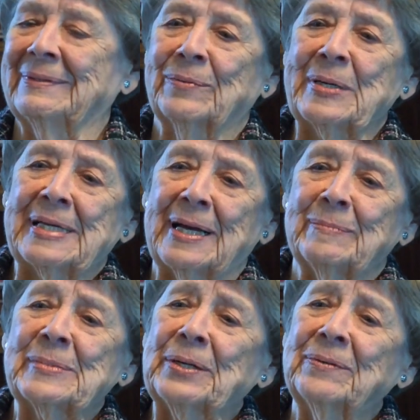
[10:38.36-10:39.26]
three
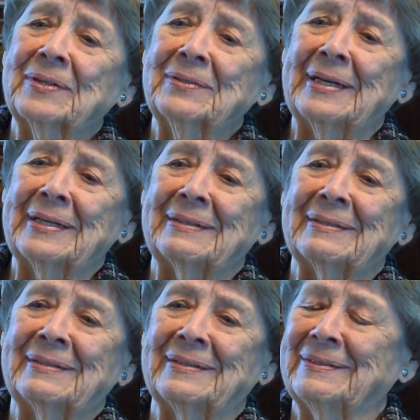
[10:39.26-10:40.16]
times over,
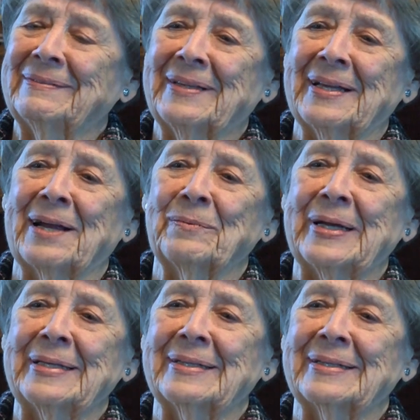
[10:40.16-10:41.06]
and then I
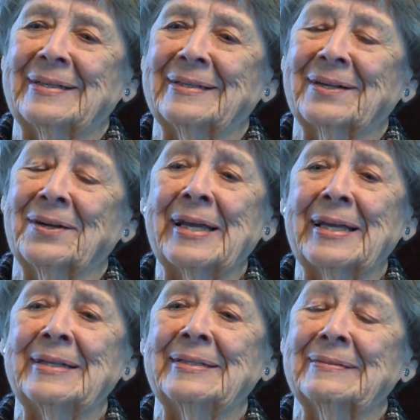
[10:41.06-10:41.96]
read that the
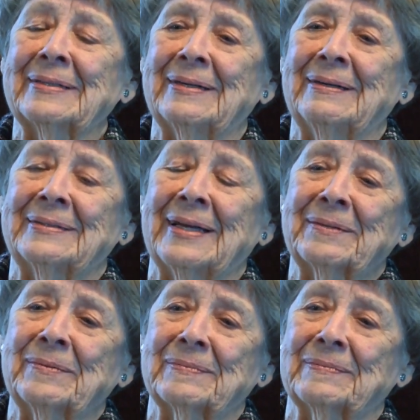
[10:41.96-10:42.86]
Carnegie
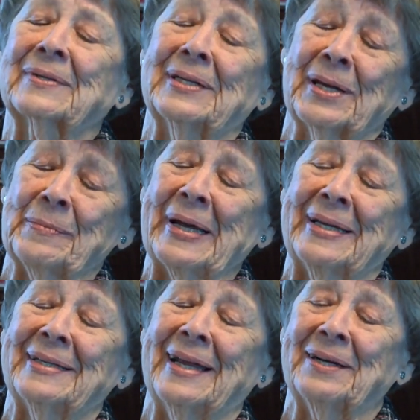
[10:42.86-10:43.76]
Tech, Carnegie
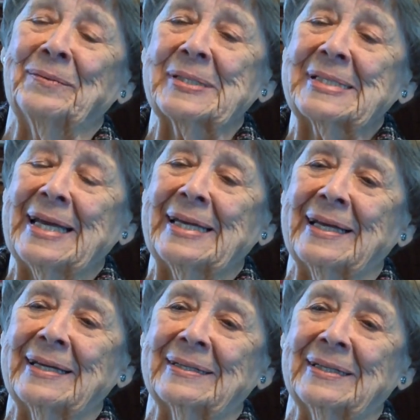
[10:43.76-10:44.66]
Mellon now was
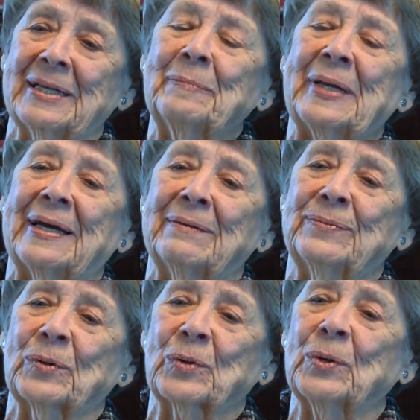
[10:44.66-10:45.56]
taking alumni
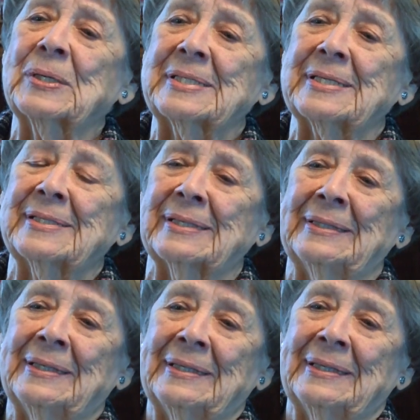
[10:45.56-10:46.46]
for courses.
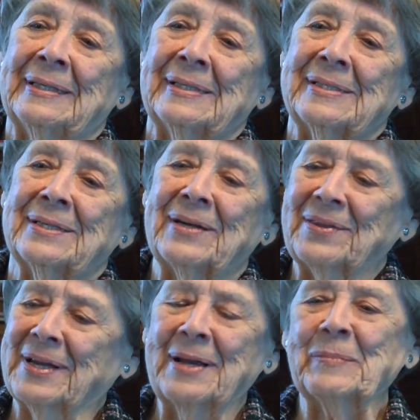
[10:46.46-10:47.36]
So I
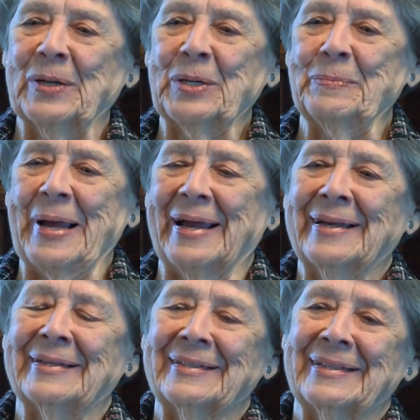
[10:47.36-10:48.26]
thought I'm going to go
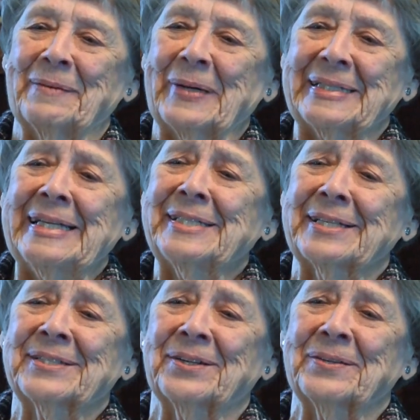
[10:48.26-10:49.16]
back and get my
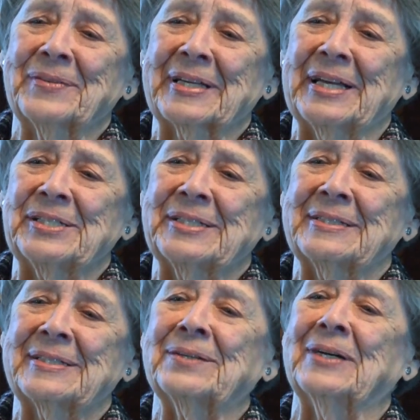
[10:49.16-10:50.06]
teaching
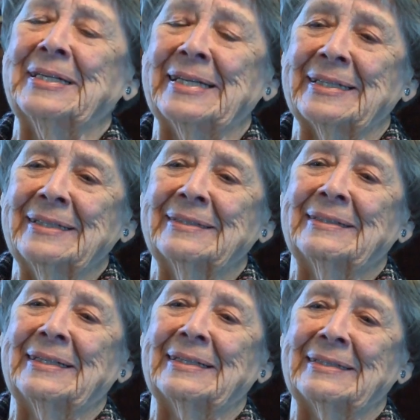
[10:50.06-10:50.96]
certification. So I did,
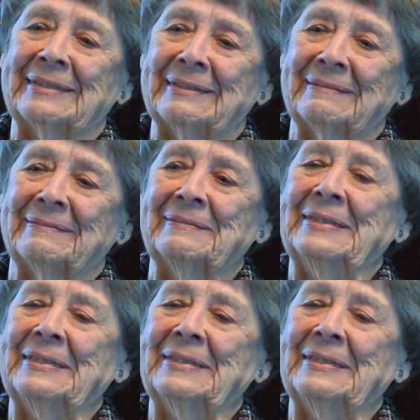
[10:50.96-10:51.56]
and uh,